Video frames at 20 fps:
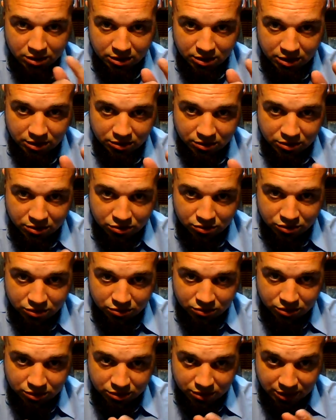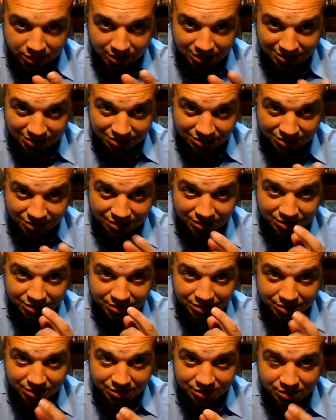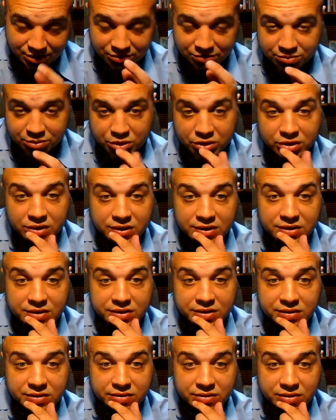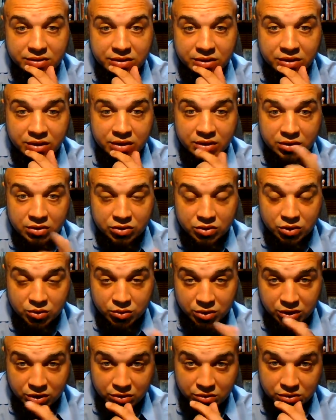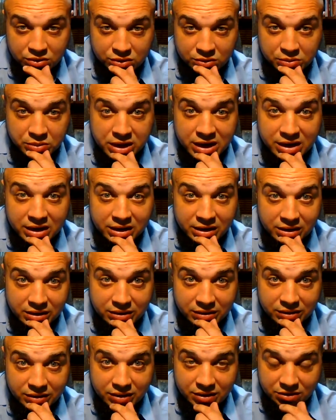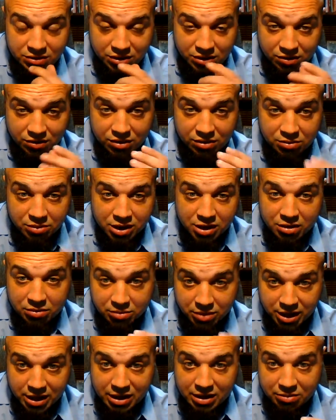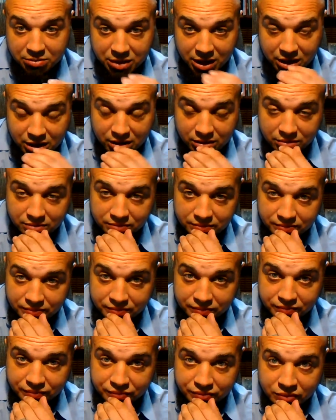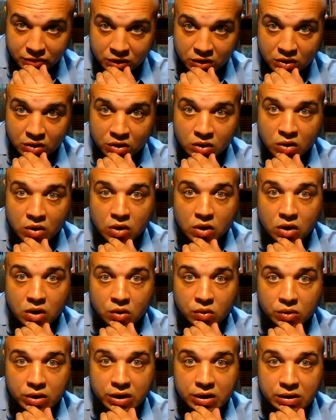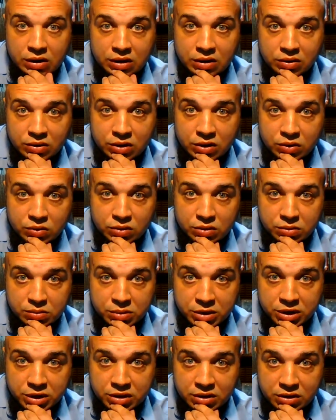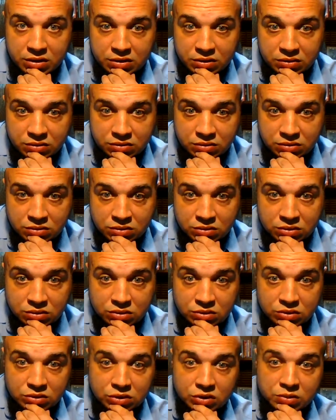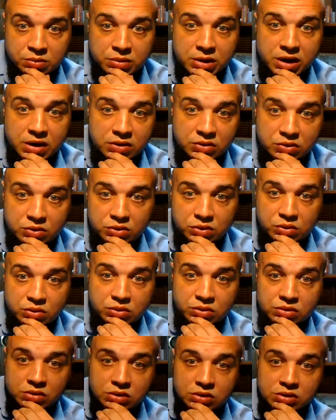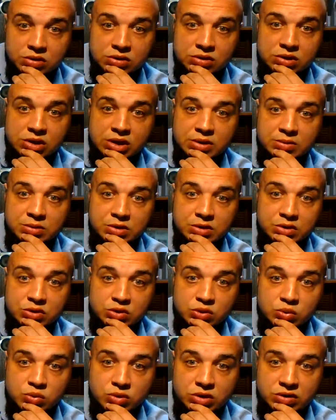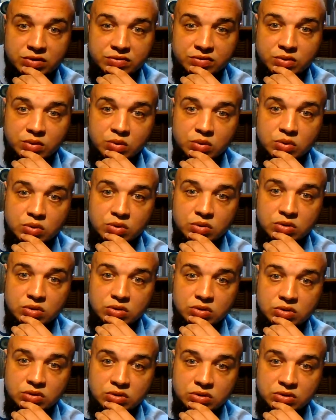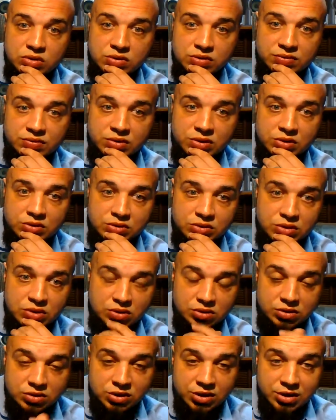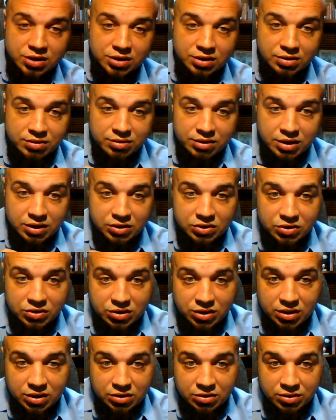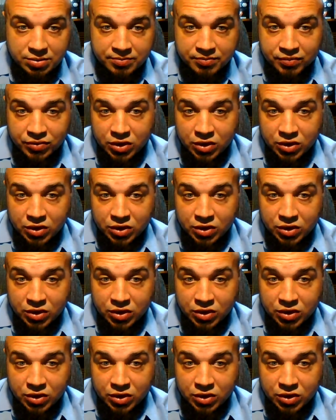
Now it goes on to say a son of perdition. So we know it's a man. It's talking about a man man. All right, now go with me to Matthew chapter 24, verse 13. It says,